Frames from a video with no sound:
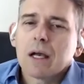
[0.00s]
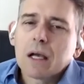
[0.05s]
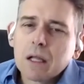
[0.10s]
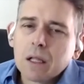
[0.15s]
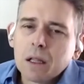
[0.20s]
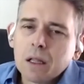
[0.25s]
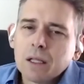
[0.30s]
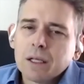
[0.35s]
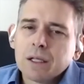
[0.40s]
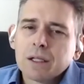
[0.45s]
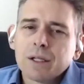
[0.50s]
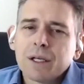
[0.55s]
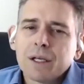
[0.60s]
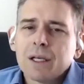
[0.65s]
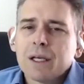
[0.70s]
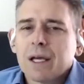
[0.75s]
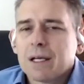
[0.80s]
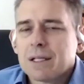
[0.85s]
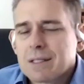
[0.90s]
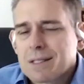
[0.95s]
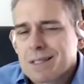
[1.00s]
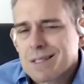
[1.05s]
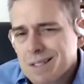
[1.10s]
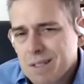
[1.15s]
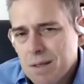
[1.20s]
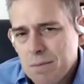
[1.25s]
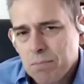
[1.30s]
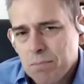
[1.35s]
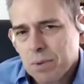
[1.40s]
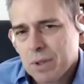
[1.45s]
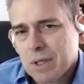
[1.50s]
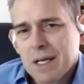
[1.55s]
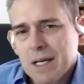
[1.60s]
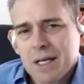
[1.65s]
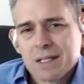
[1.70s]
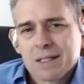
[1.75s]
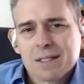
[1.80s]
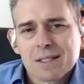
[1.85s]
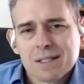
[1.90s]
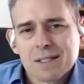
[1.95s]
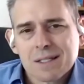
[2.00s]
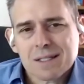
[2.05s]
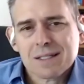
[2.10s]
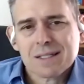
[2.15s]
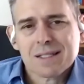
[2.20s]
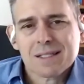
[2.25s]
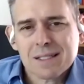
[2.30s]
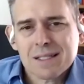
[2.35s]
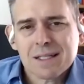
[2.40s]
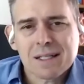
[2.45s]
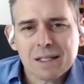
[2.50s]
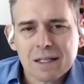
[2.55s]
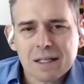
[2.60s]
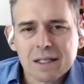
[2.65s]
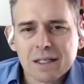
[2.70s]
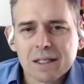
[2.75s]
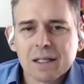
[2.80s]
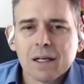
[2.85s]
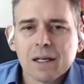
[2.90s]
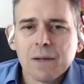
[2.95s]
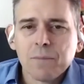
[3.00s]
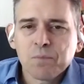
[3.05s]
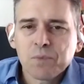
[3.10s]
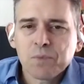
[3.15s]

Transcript: clearly and simply and succinctly